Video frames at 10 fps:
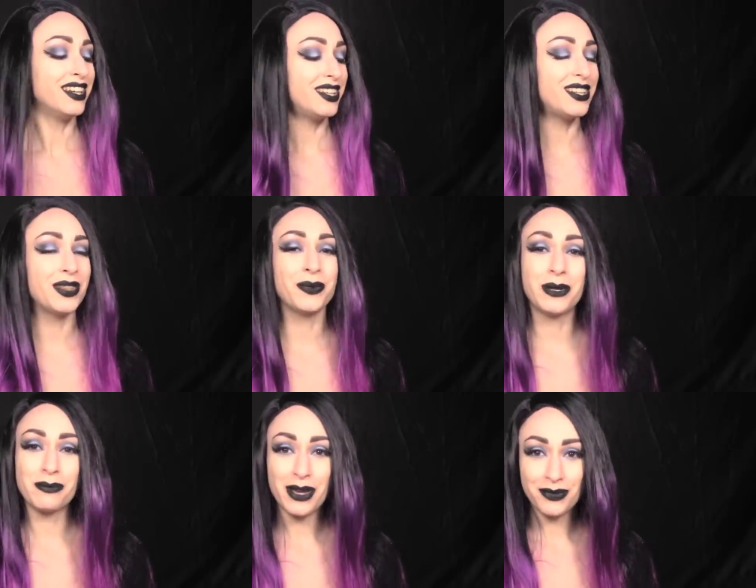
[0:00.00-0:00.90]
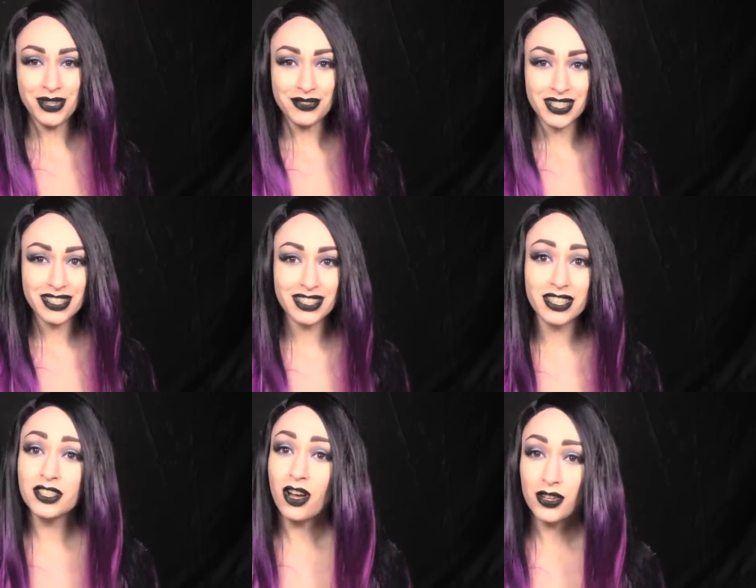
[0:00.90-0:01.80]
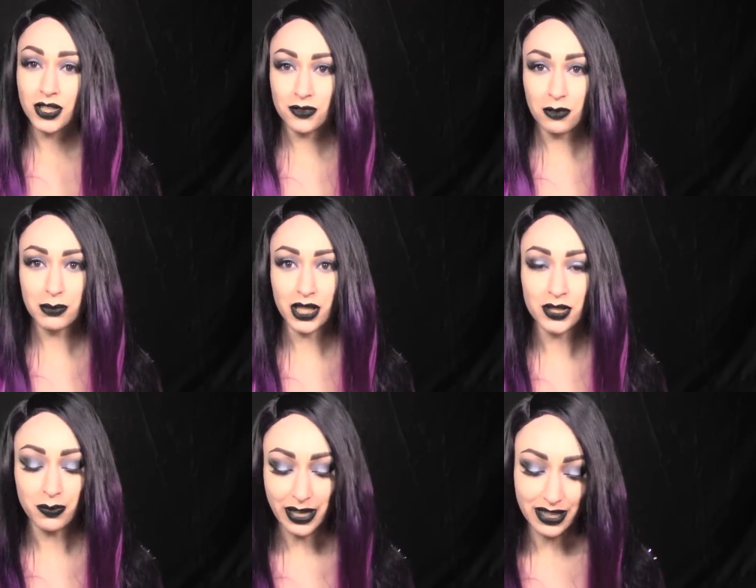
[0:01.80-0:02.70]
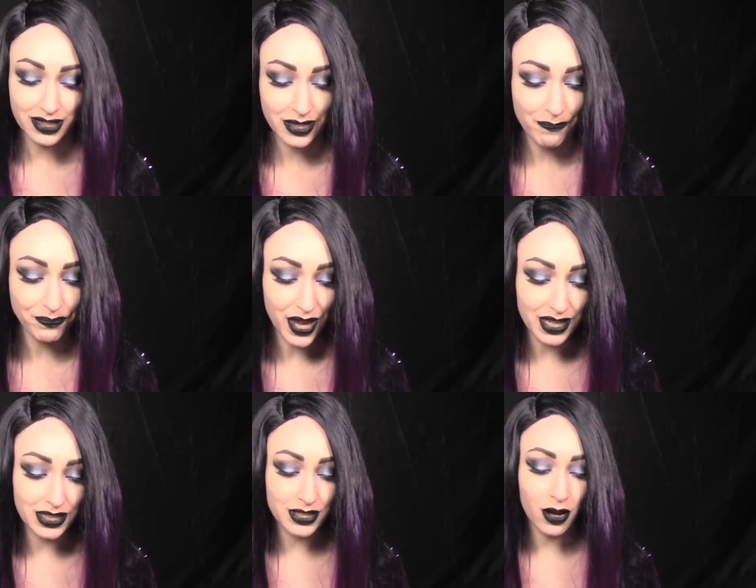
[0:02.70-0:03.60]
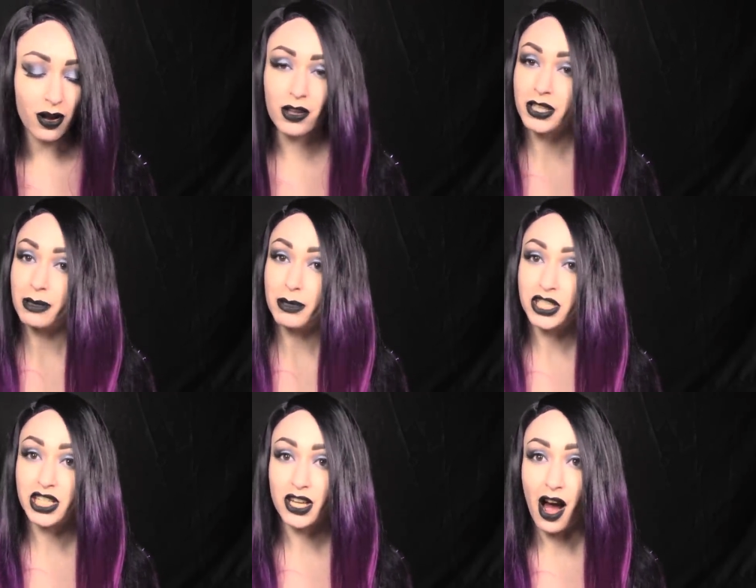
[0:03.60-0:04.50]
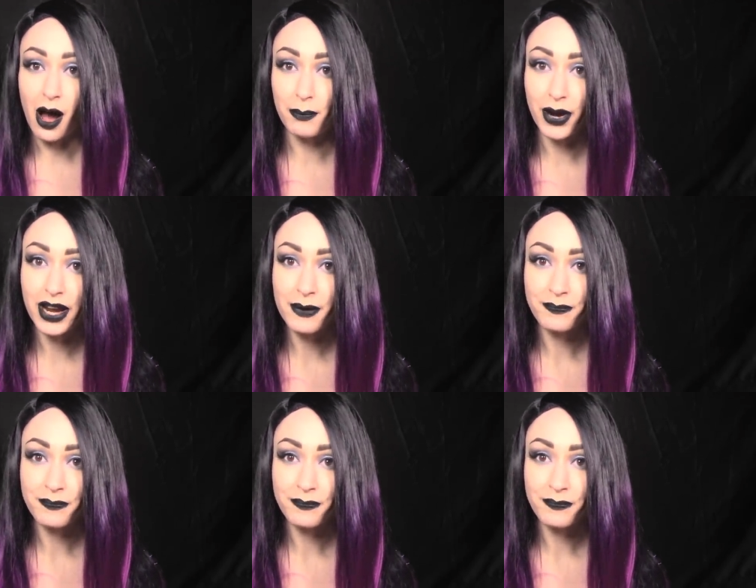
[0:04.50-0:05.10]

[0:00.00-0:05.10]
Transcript: Another one of my favorites. This is also from Lush Wigs, and it's called a Magenta Ombre.